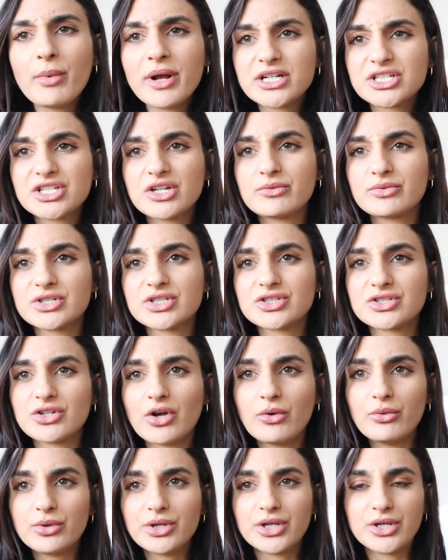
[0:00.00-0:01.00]
much that was
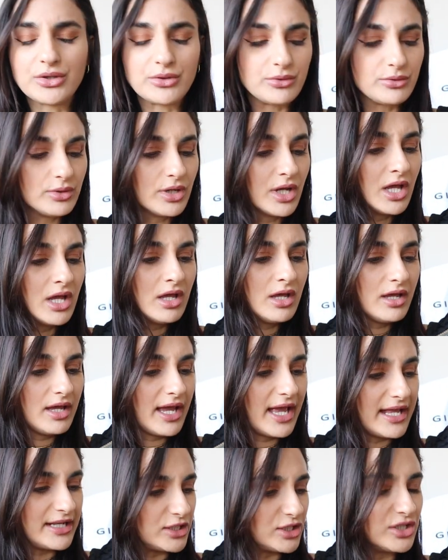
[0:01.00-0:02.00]
so cute
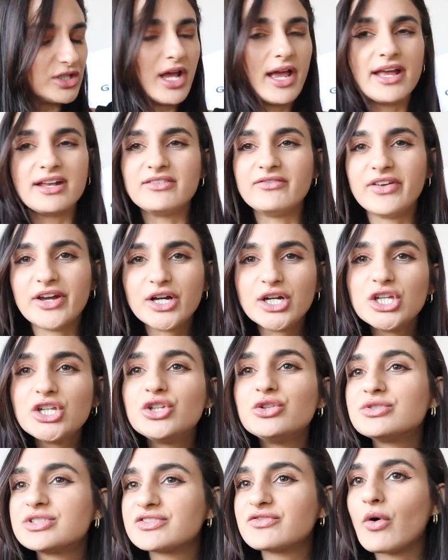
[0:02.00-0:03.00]
and very
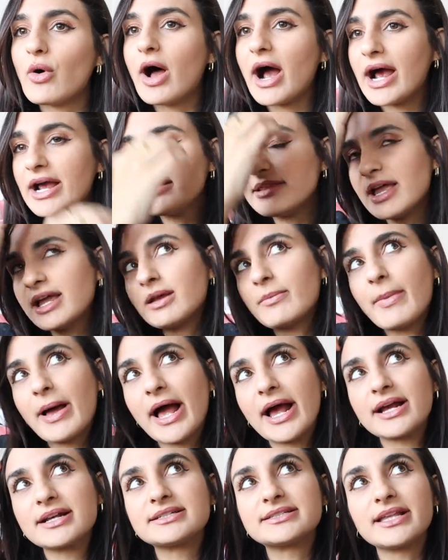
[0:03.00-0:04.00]
useful. I like
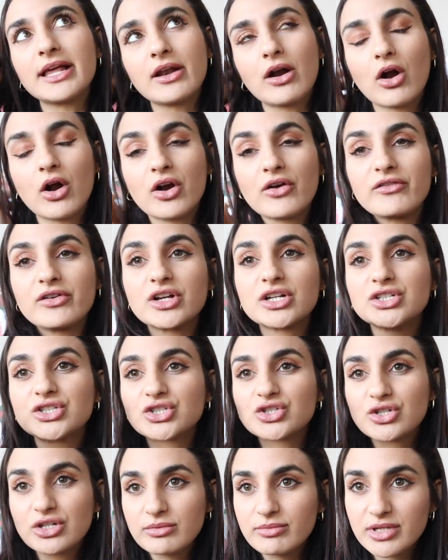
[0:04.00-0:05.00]
bags that are
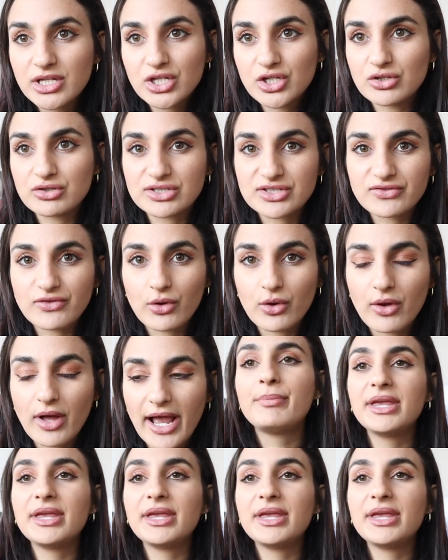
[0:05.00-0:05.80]
extremely useful.